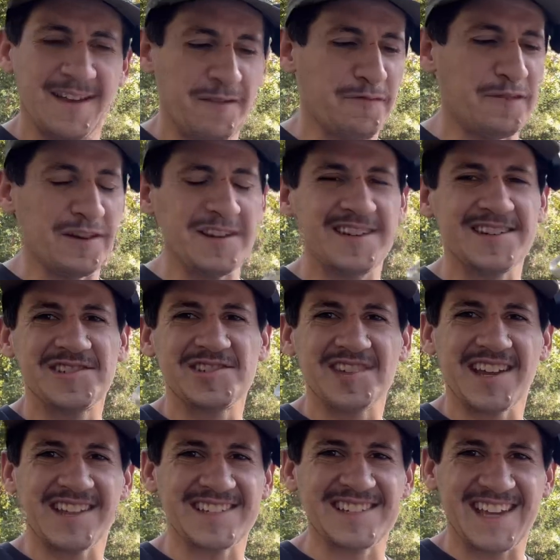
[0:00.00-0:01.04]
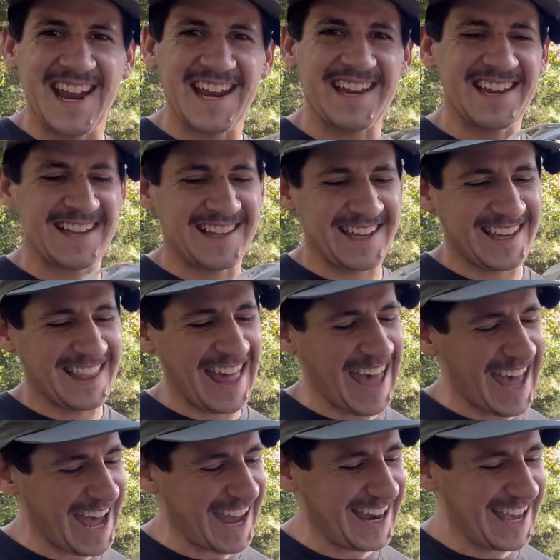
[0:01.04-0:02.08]
footage, like skating like
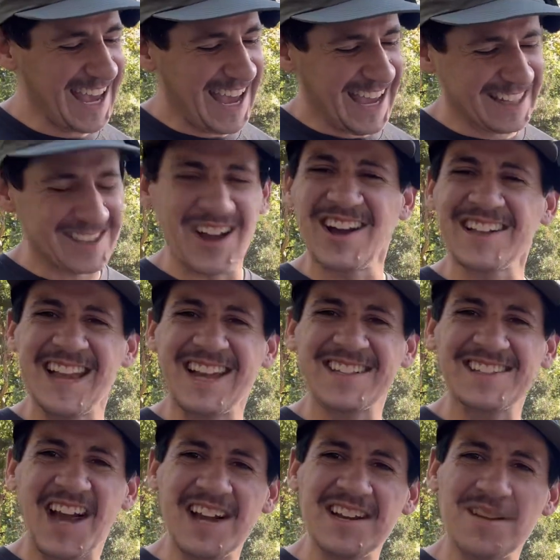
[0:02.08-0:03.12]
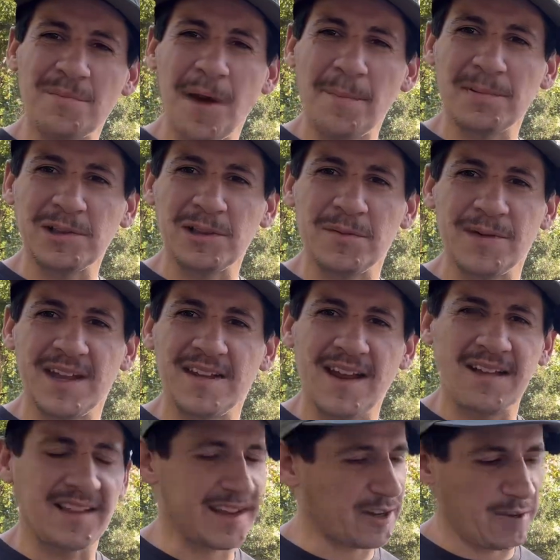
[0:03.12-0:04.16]
that. So I like tightened them up a little bit,
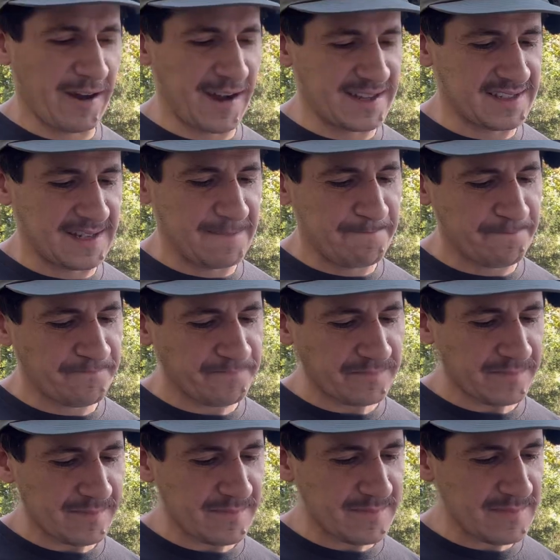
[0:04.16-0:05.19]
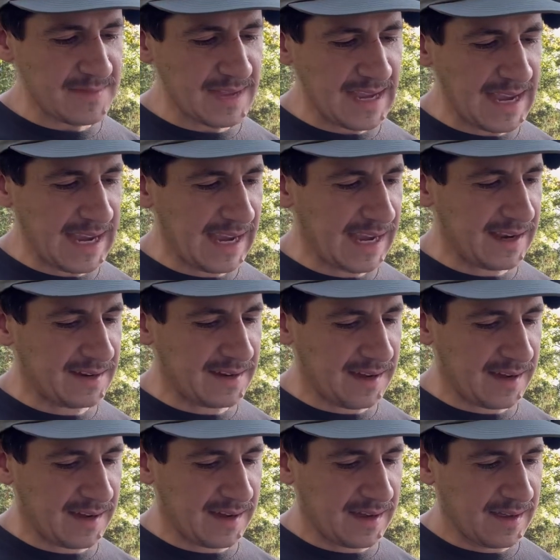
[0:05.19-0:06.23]
not like crazy. And
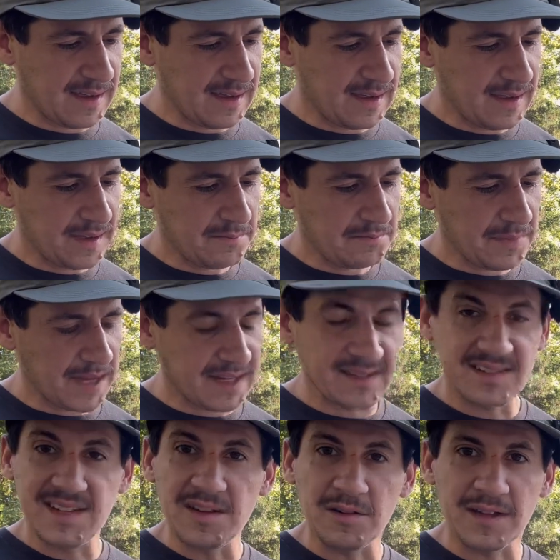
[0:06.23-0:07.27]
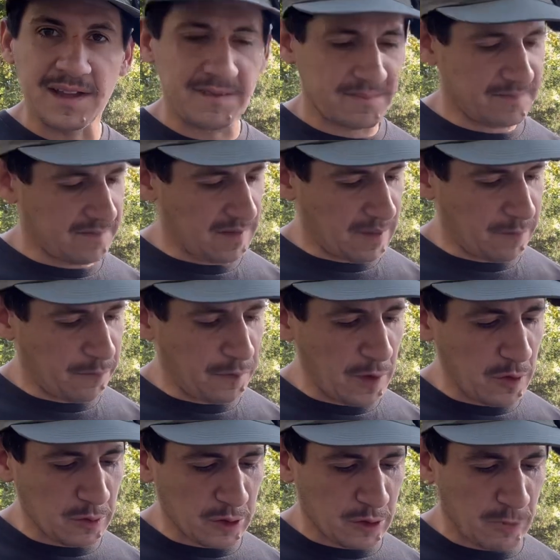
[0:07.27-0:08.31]
still it
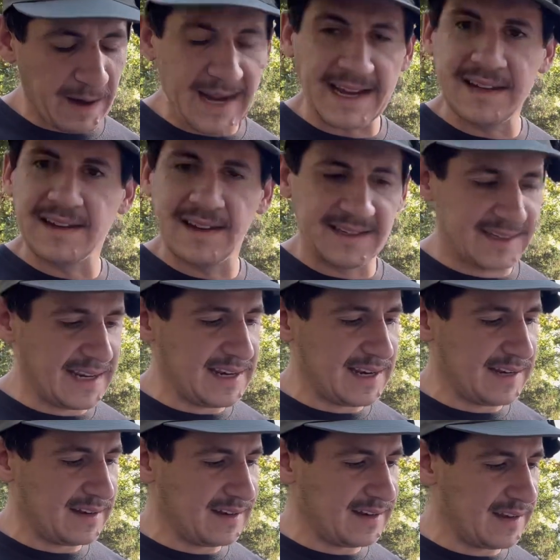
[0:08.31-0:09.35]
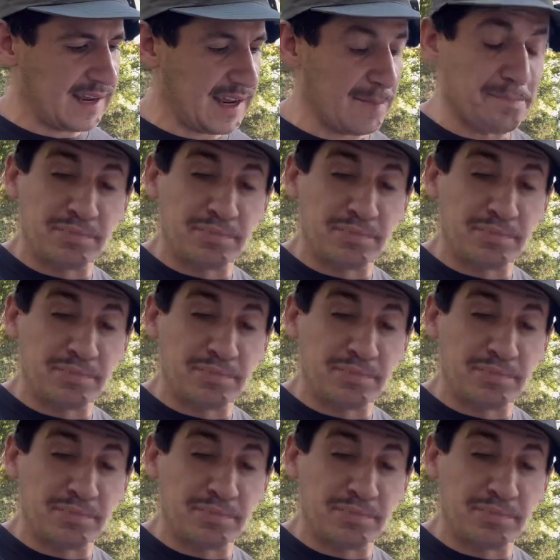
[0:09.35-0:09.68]
felt great. It